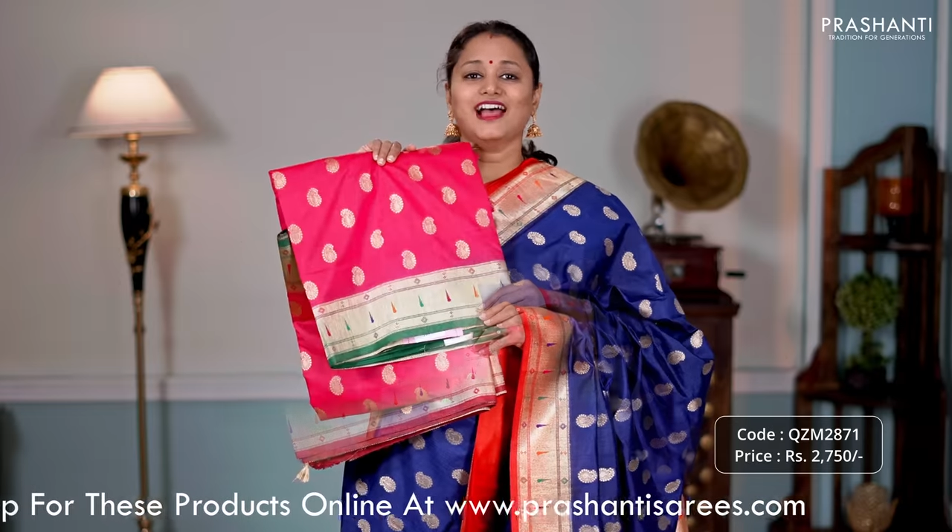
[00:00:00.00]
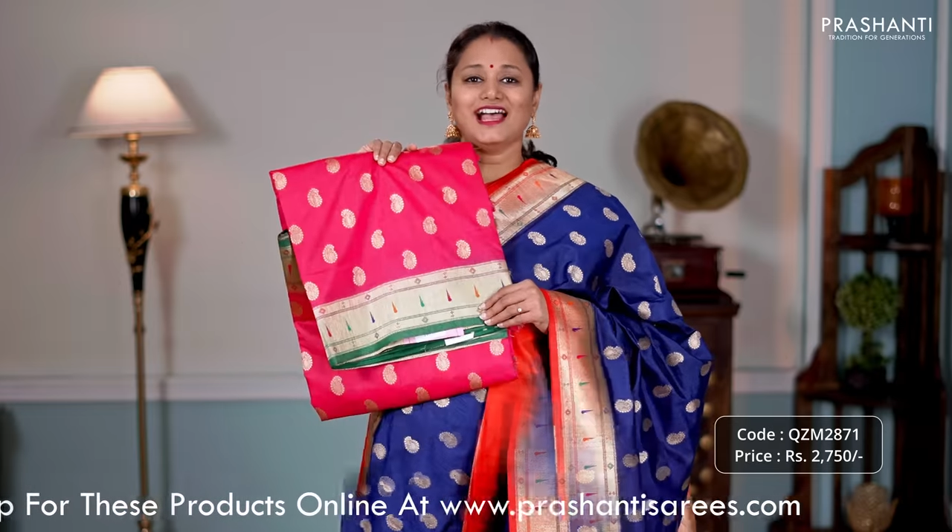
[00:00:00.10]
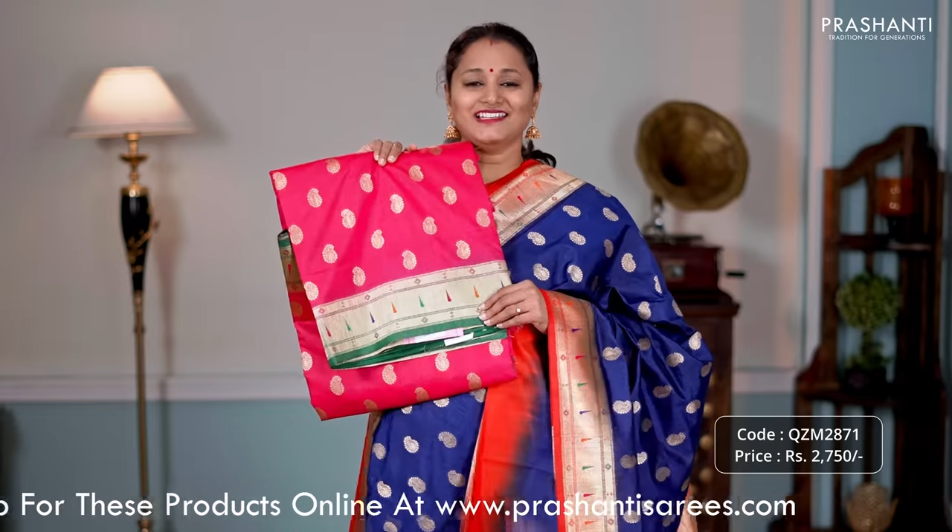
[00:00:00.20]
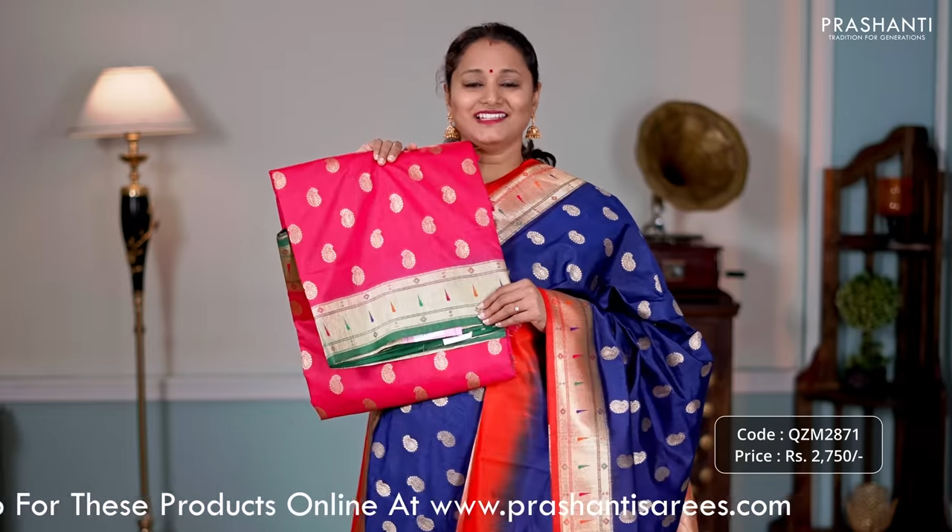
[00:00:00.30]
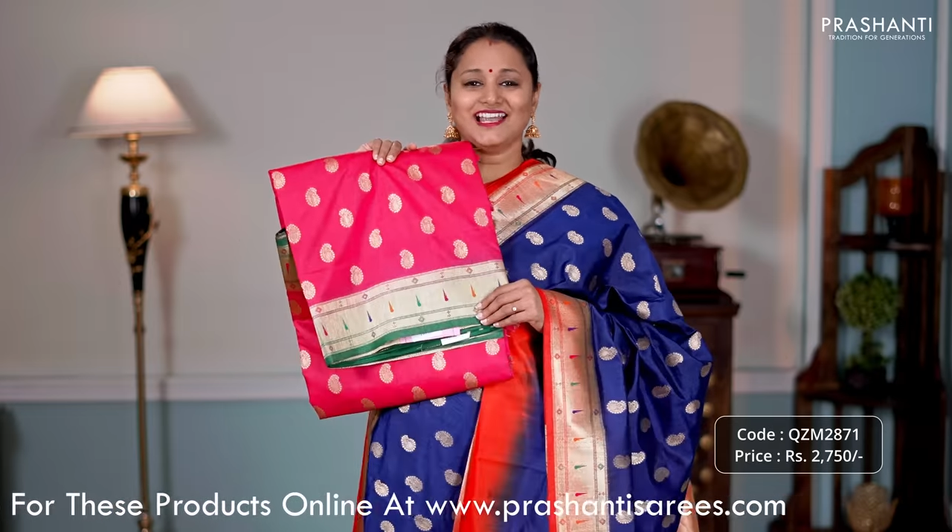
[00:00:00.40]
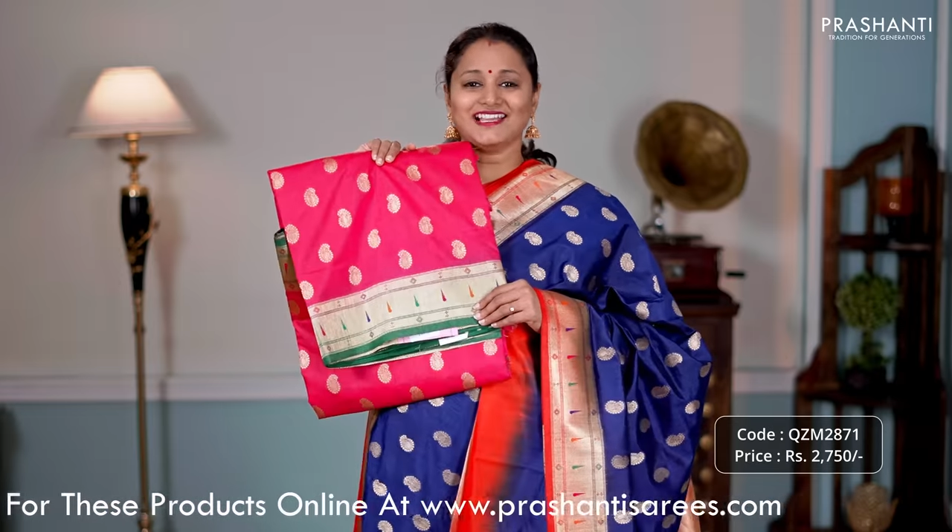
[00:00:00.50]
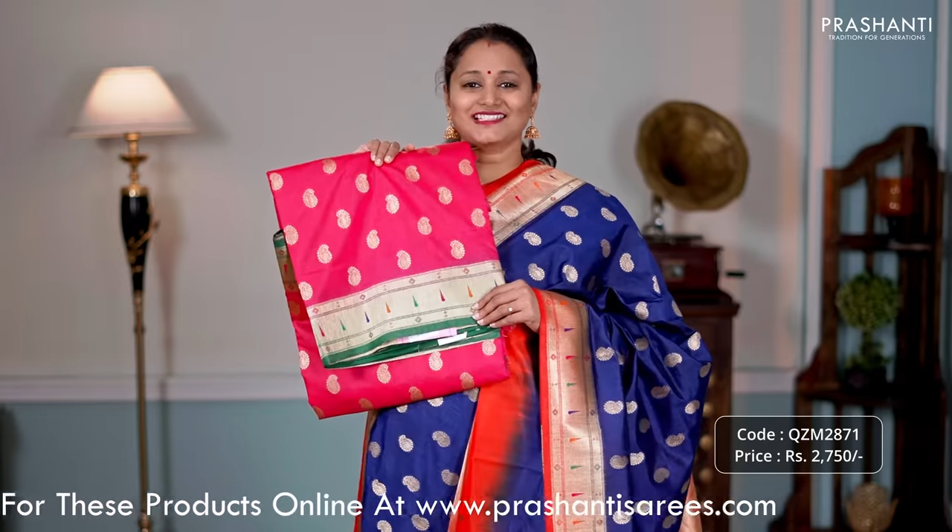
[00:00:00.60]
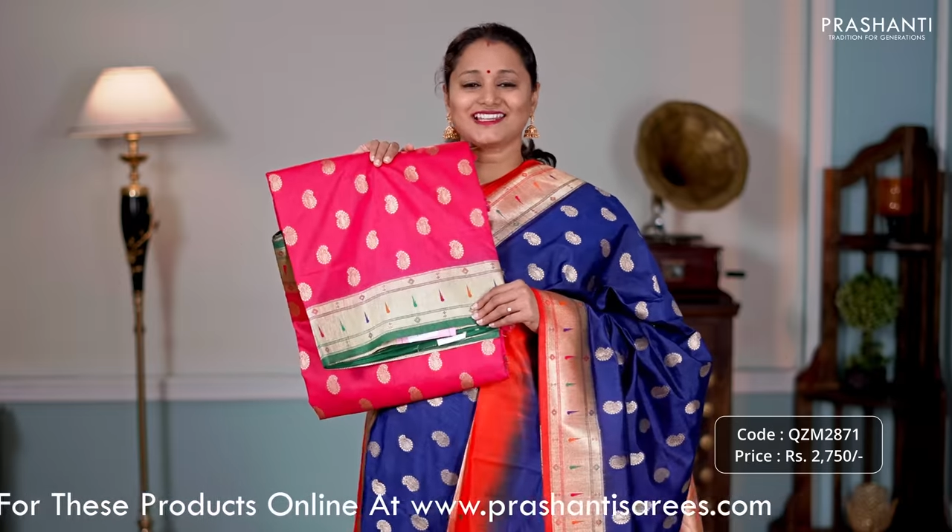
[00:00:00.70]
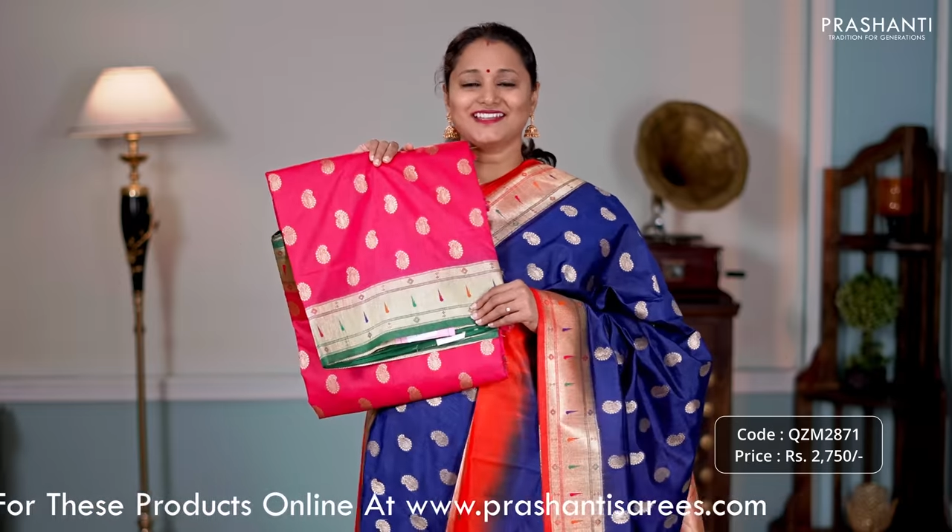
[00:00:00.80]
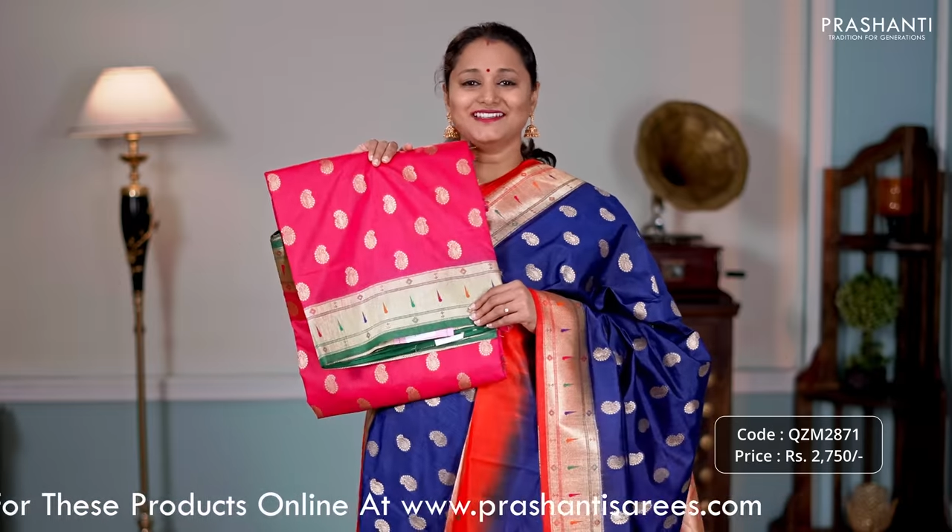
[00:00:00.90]
and the
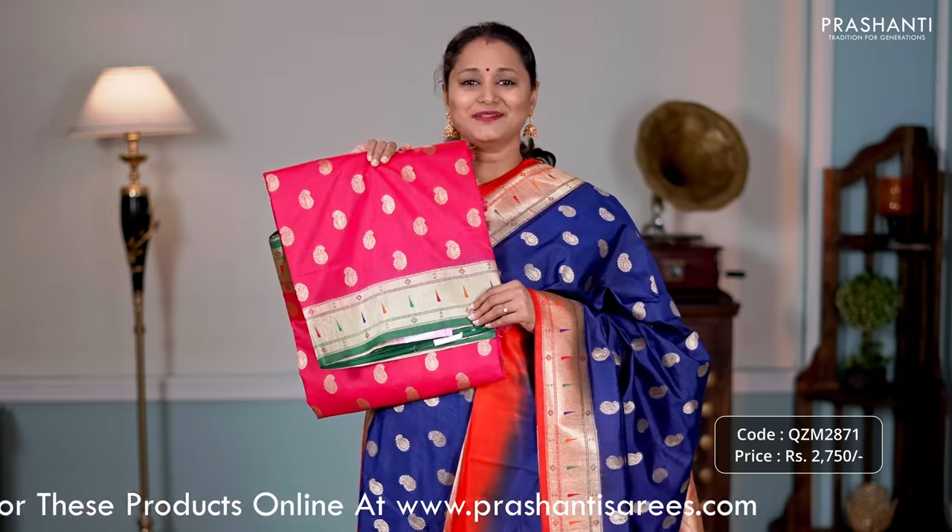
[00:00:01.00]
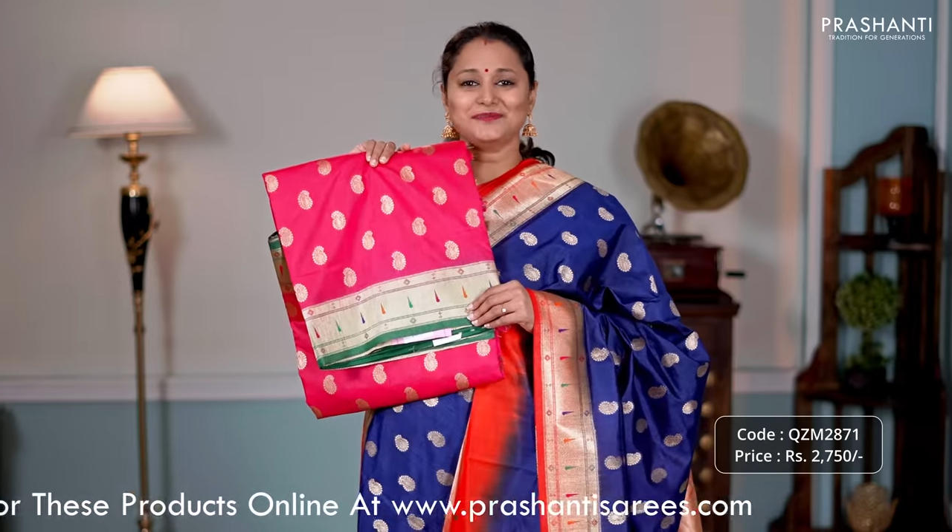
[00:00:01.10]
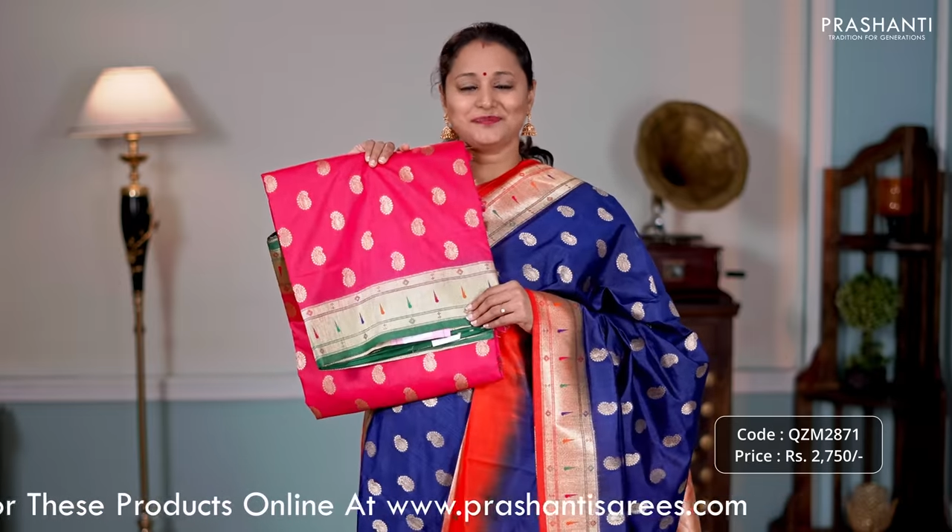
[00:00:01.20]
last color,